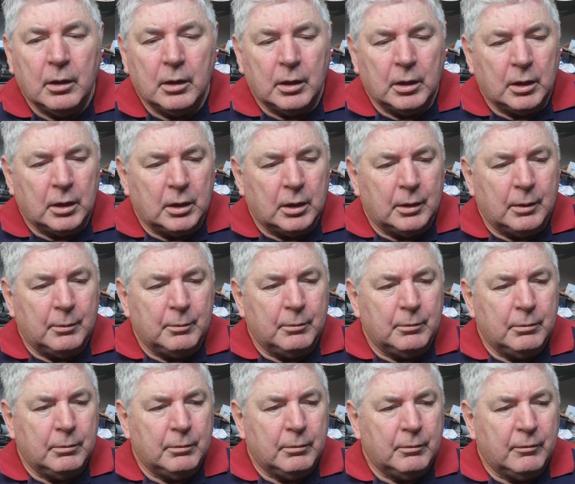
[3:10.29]

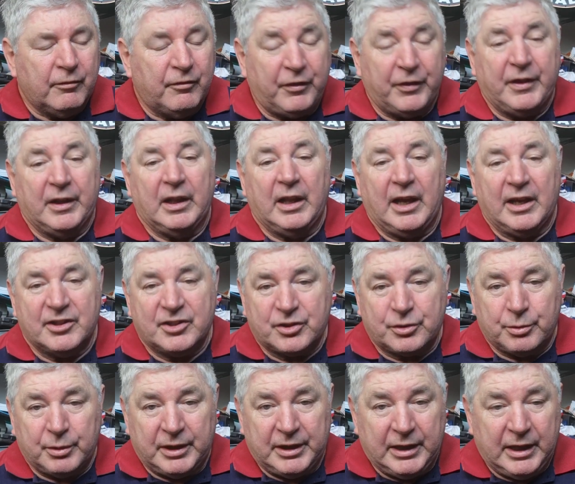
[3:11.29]
for the last 3